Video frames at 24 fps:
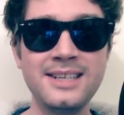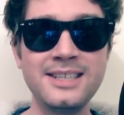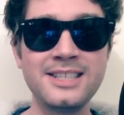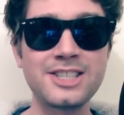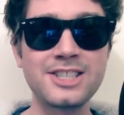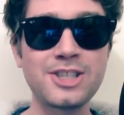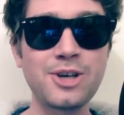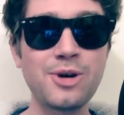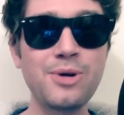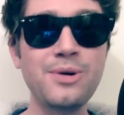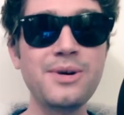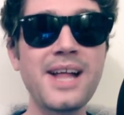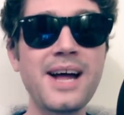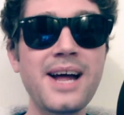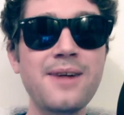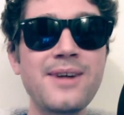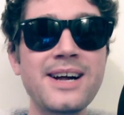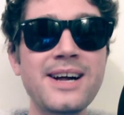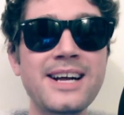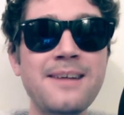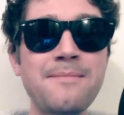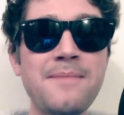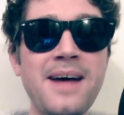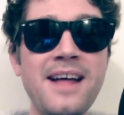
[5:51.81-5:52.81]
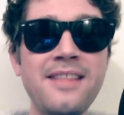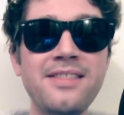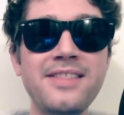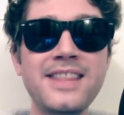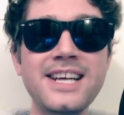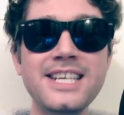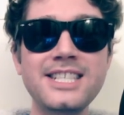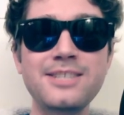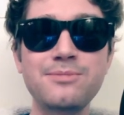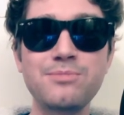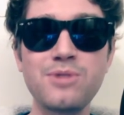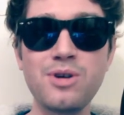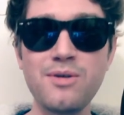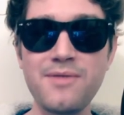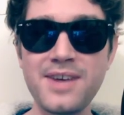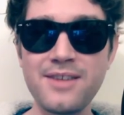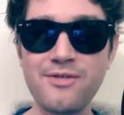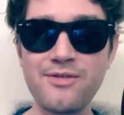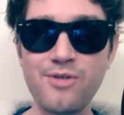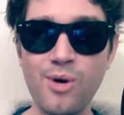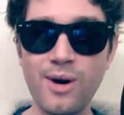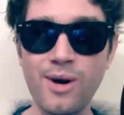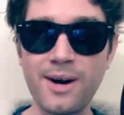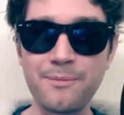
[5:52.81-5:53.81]
So who would I recommend this movie
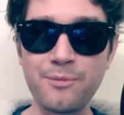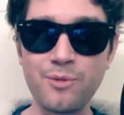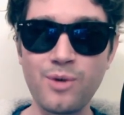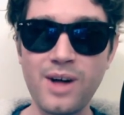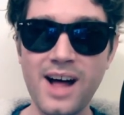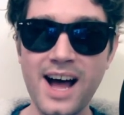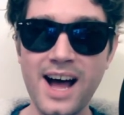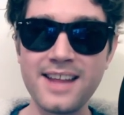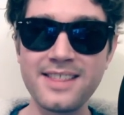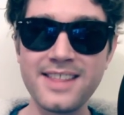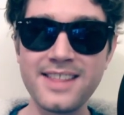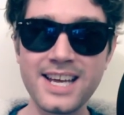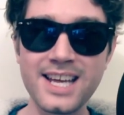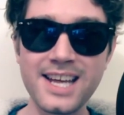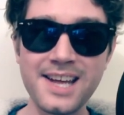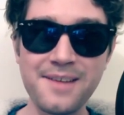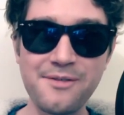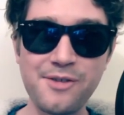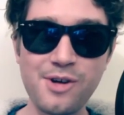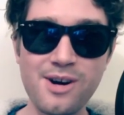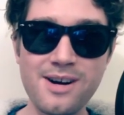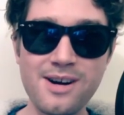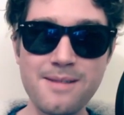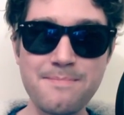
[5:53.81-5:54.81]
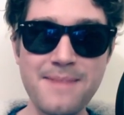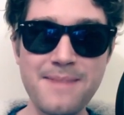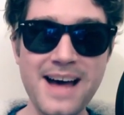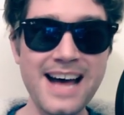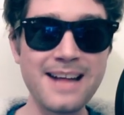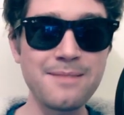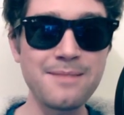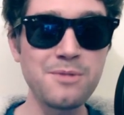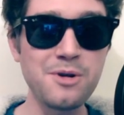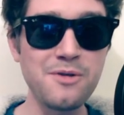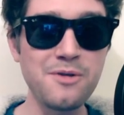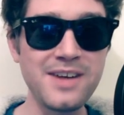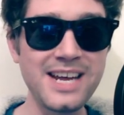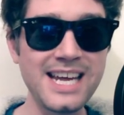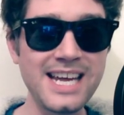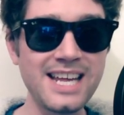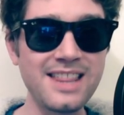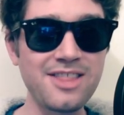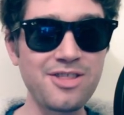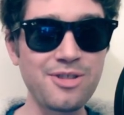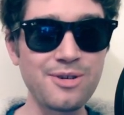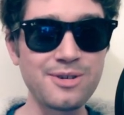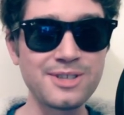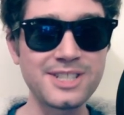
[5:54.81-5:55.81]
for? Well, I think if you're a bad movie
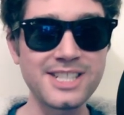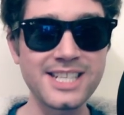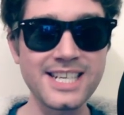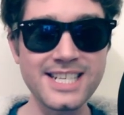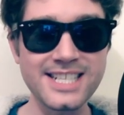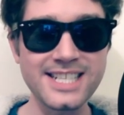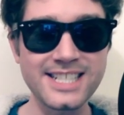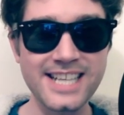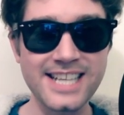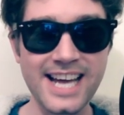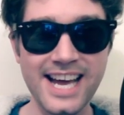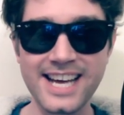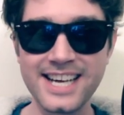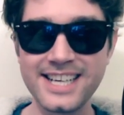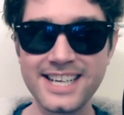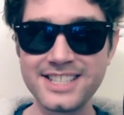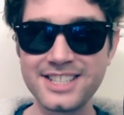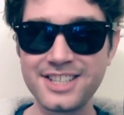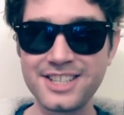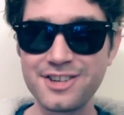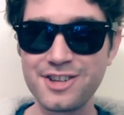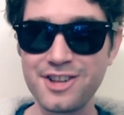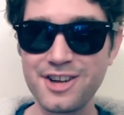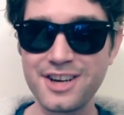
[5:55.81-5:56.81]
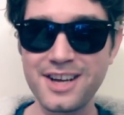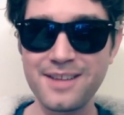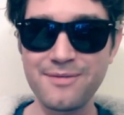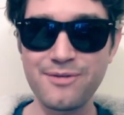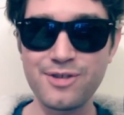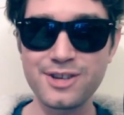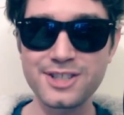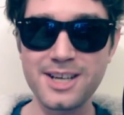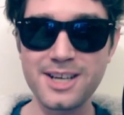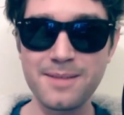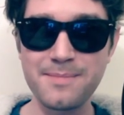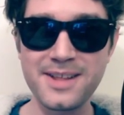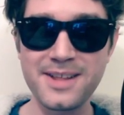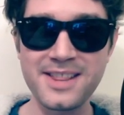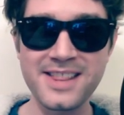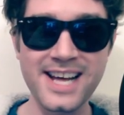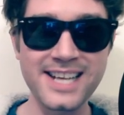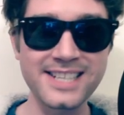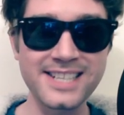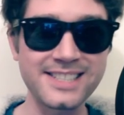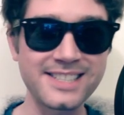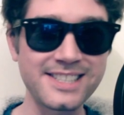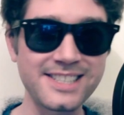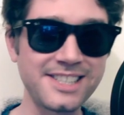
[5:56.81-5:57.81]
enthusiast and you're looking for something
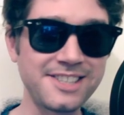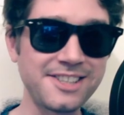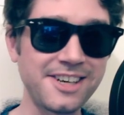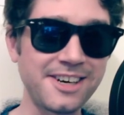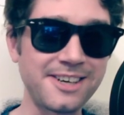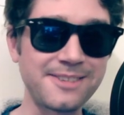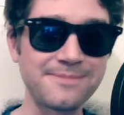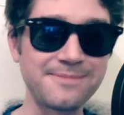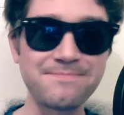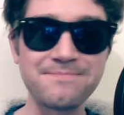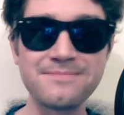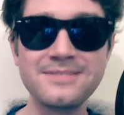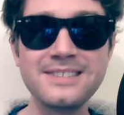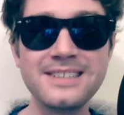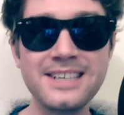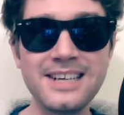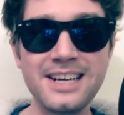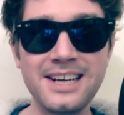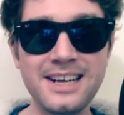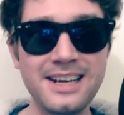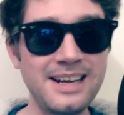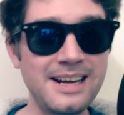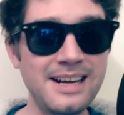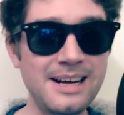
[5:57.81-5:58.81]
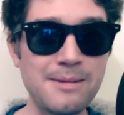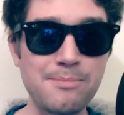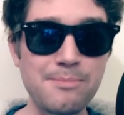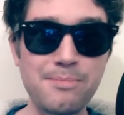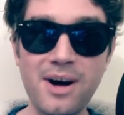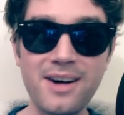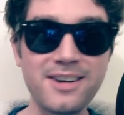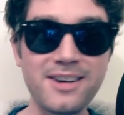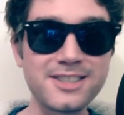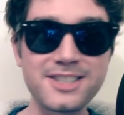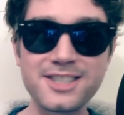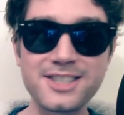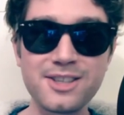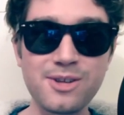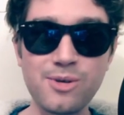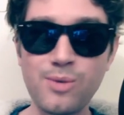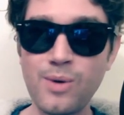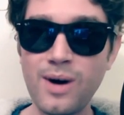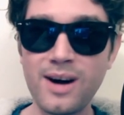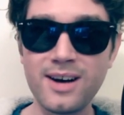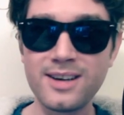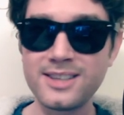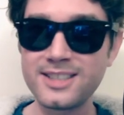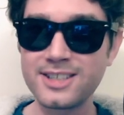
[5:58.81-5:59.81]
that's, you know, balls to the
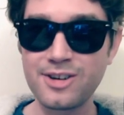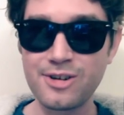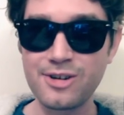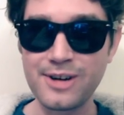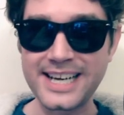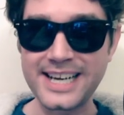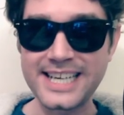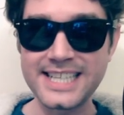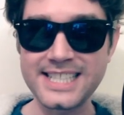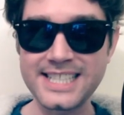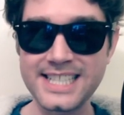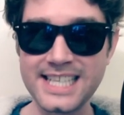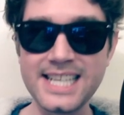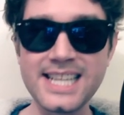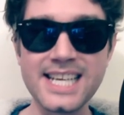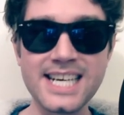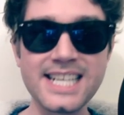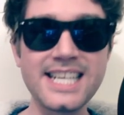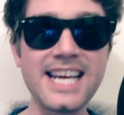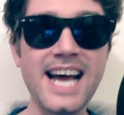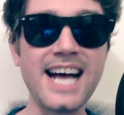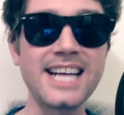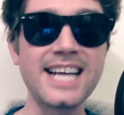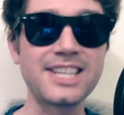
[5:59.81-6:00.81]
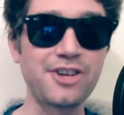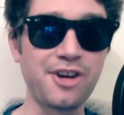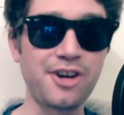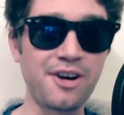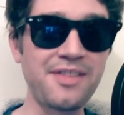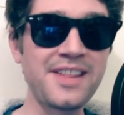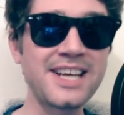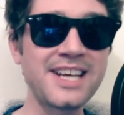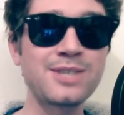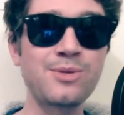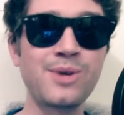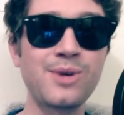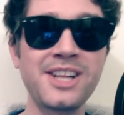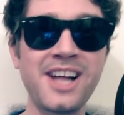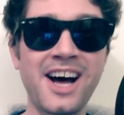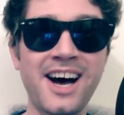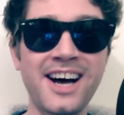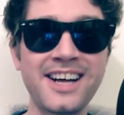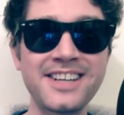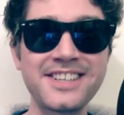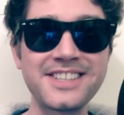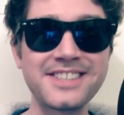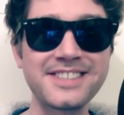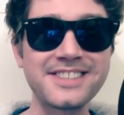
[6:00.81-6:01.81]
wall crazy, then yeah, turn this one
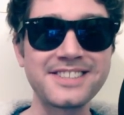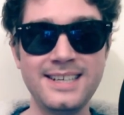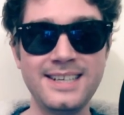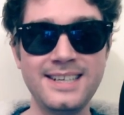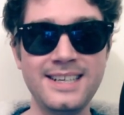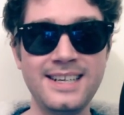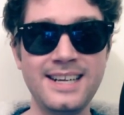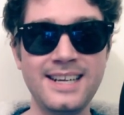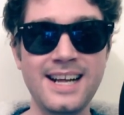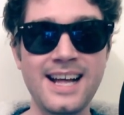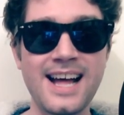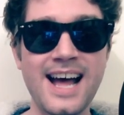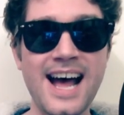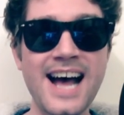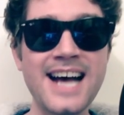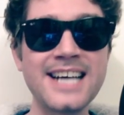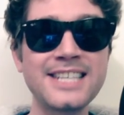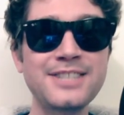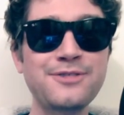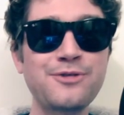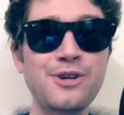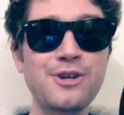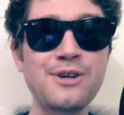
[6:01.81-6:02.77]
on. As for a